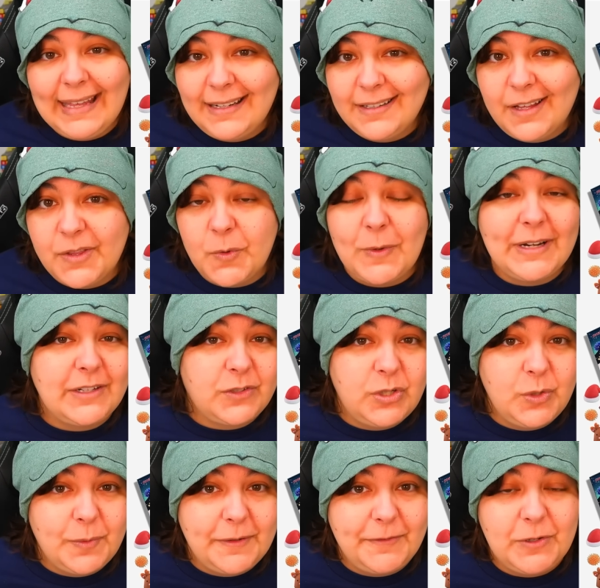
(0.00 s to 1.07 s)
And another one at
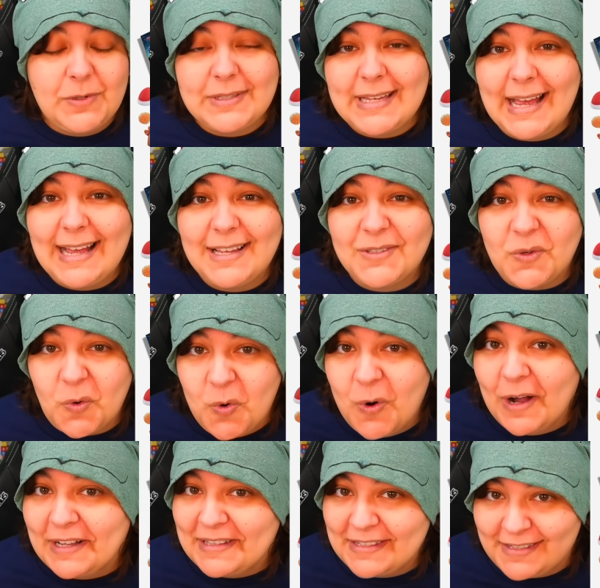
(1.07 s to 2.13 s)
2 reviews has
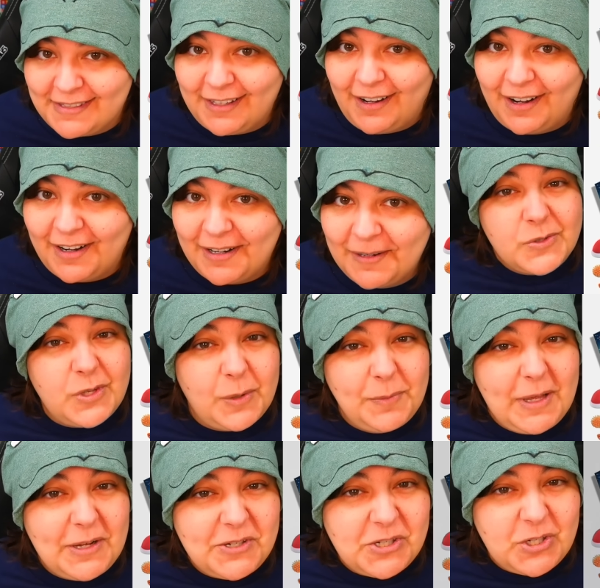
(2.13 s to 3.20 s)
1 star. So I'm
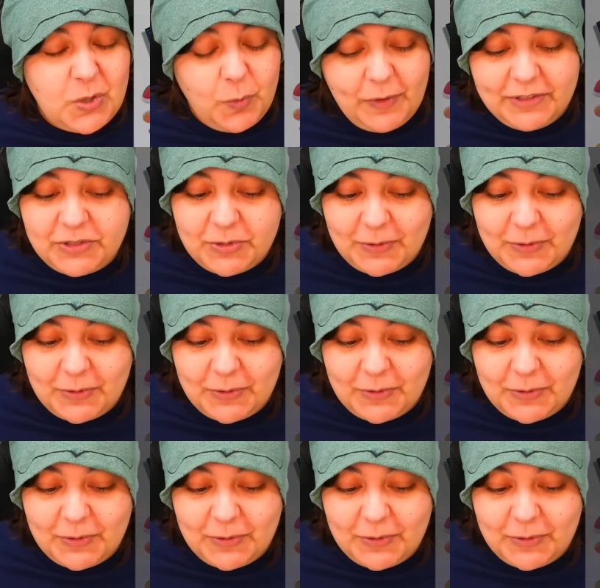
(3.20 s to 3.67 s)
not sure what